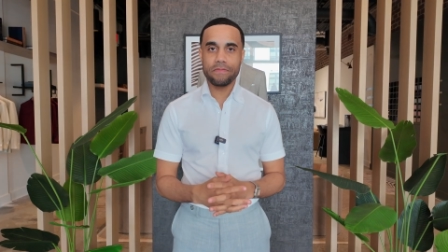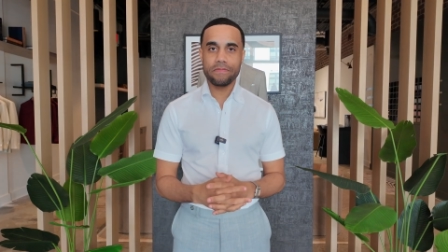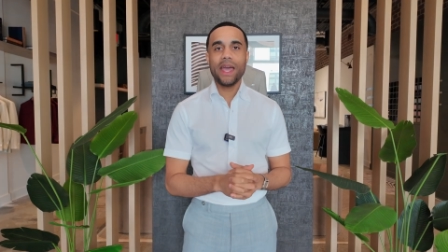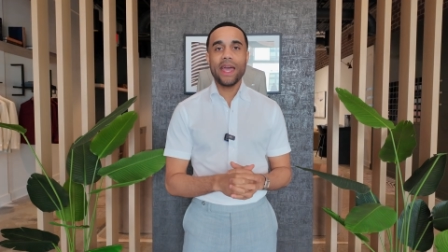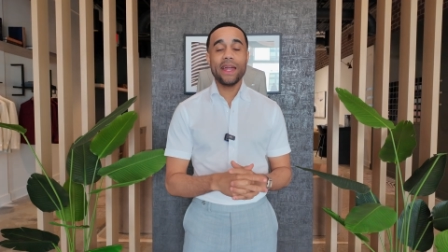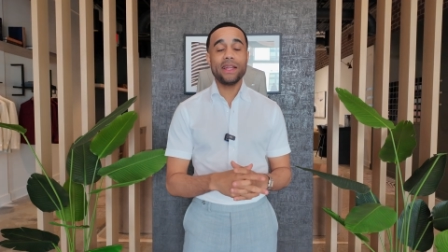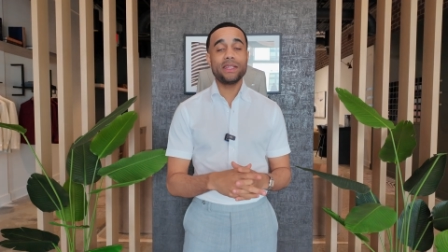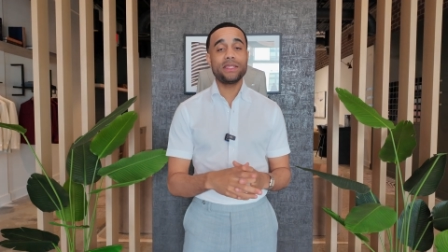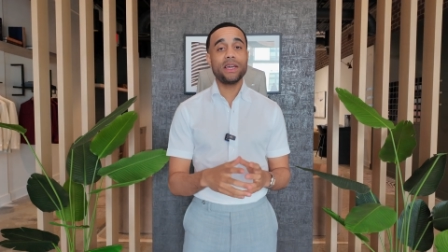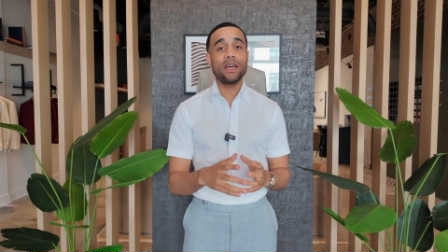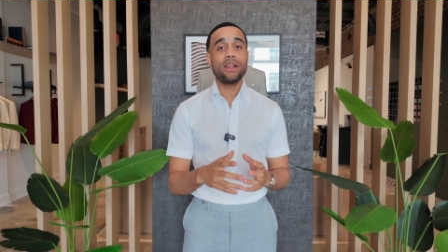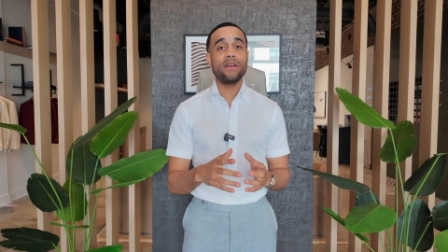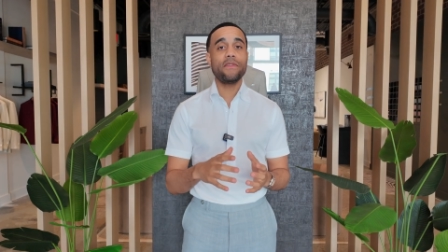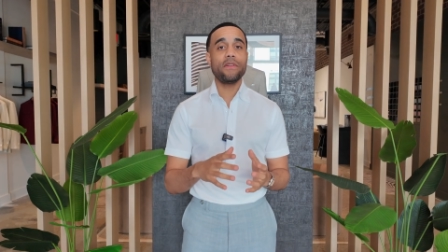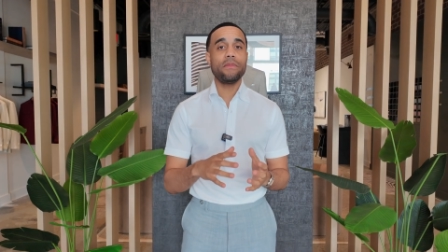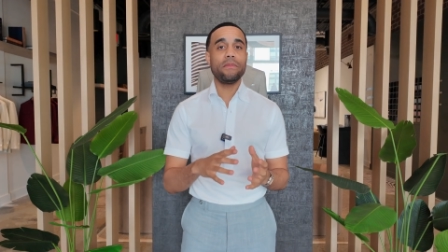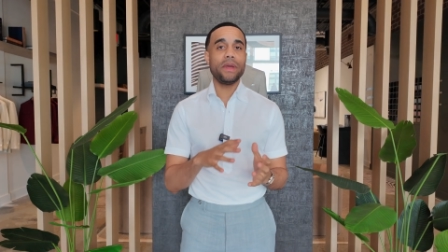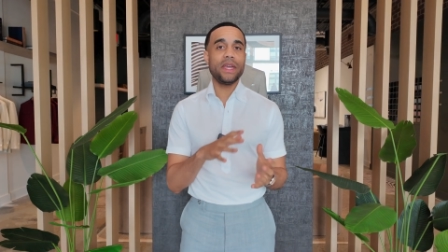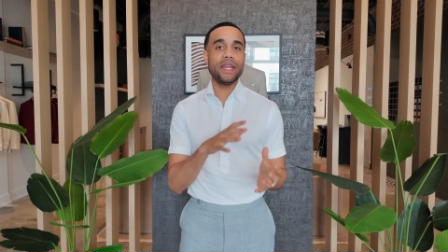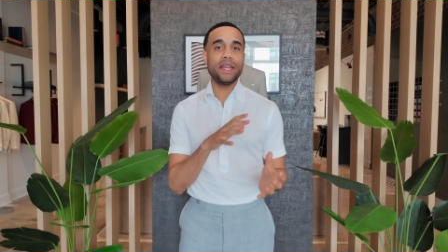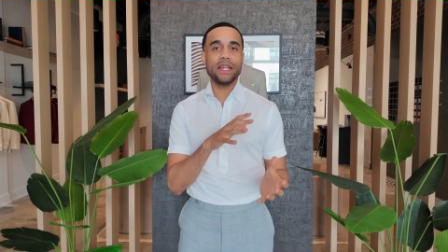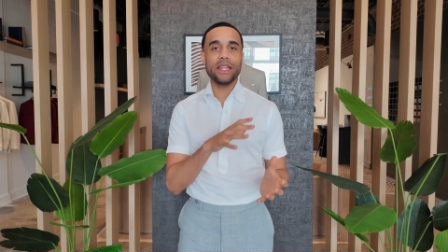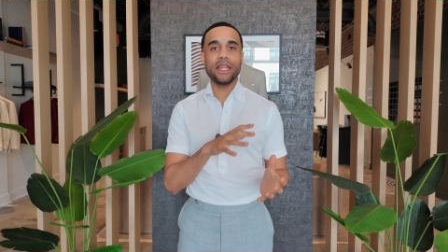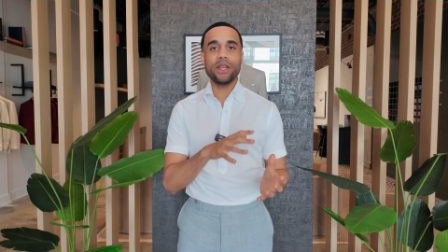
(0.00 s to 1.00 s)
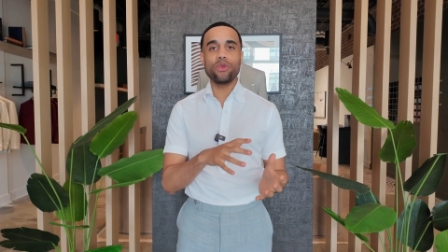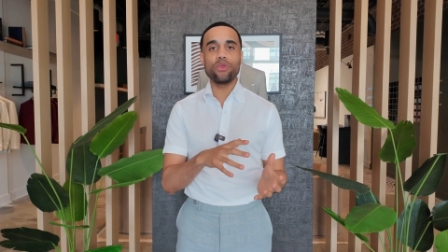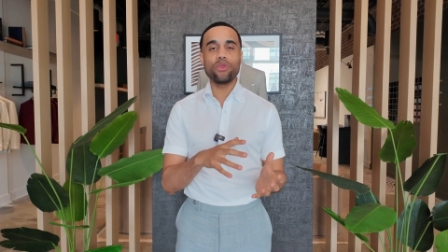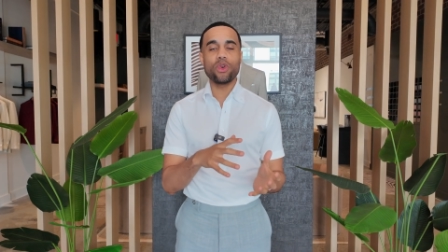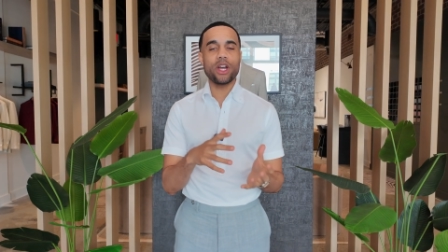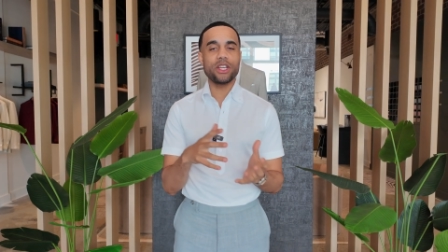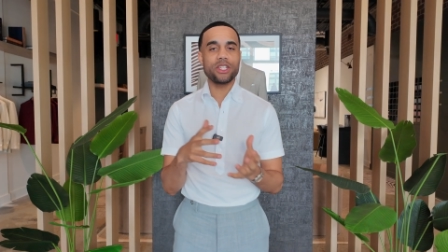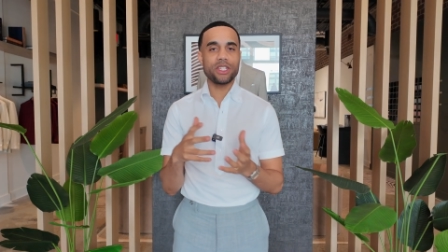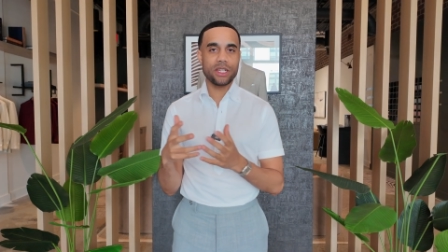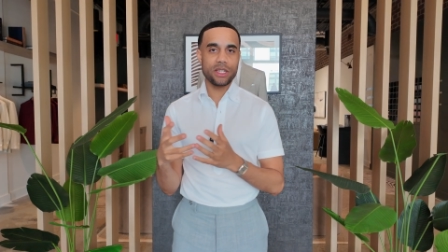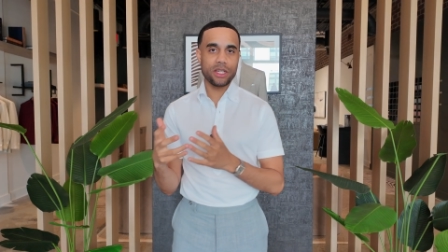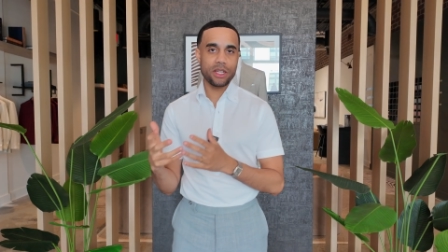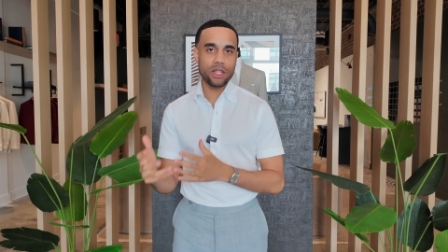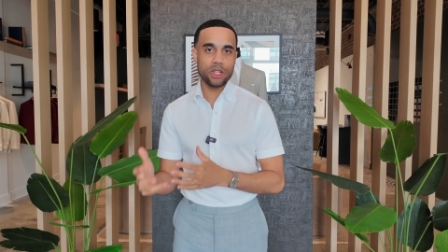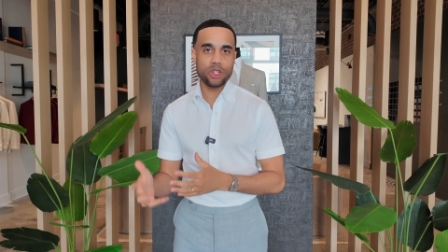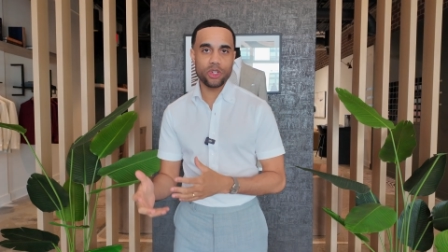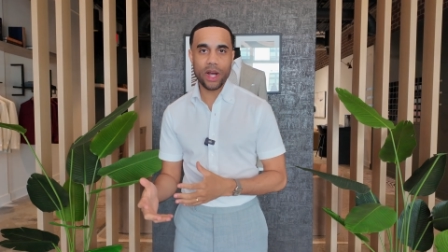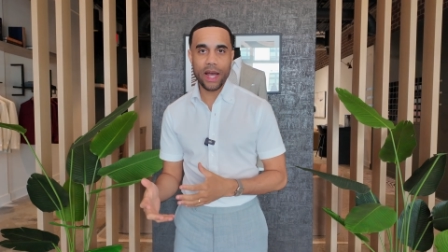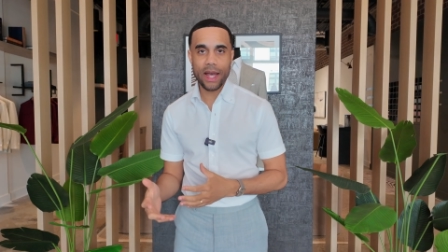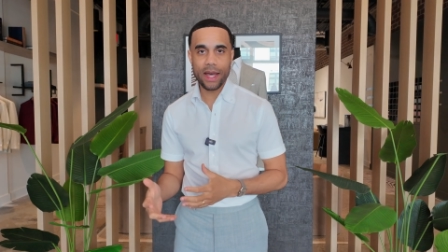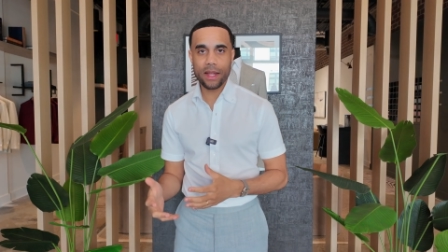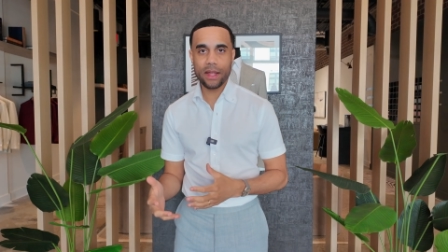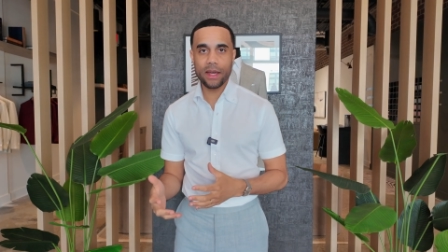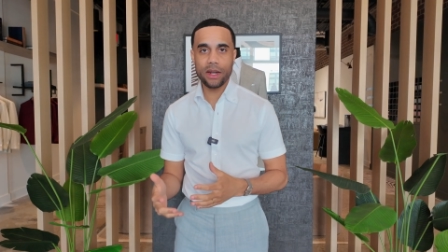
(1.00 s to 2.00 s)
Instead of immediately rushing to the
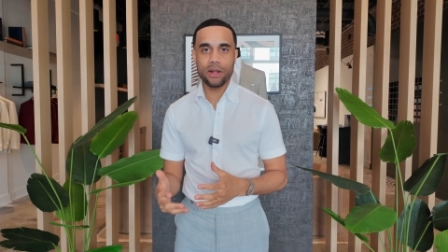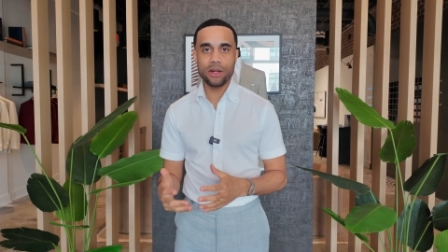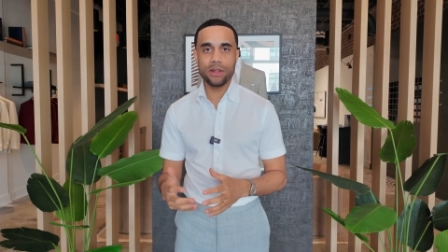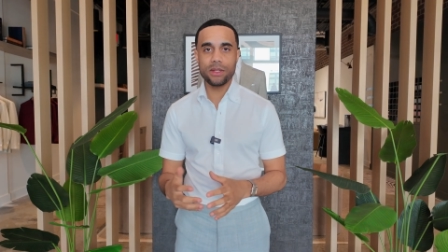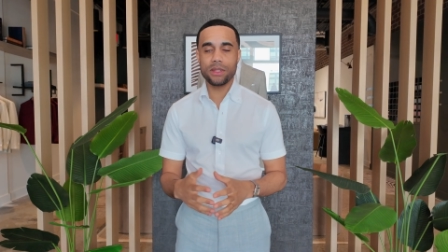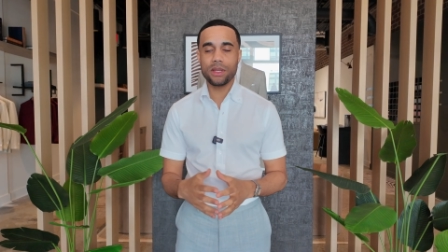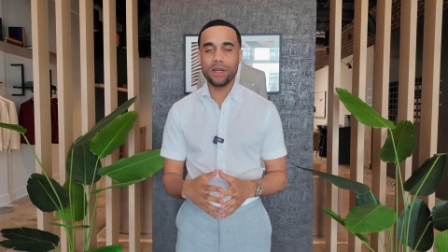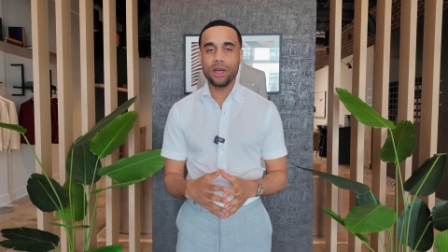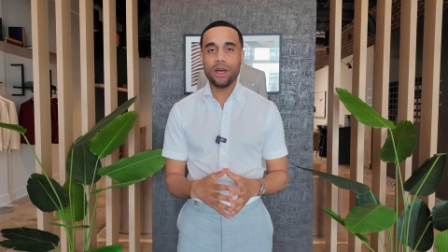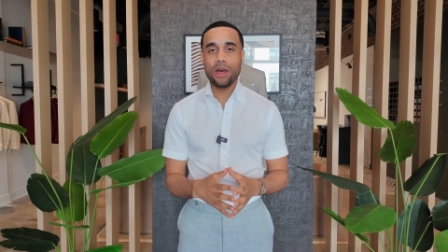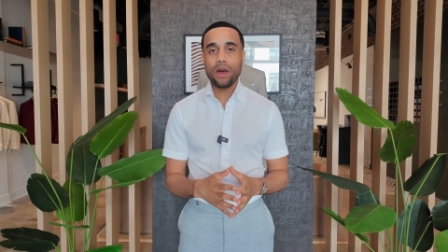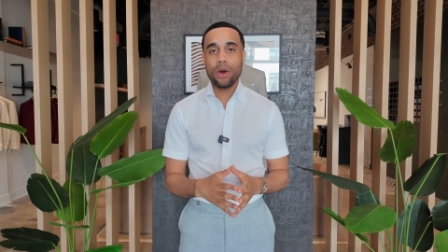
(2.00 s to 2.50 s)
dry cleaners,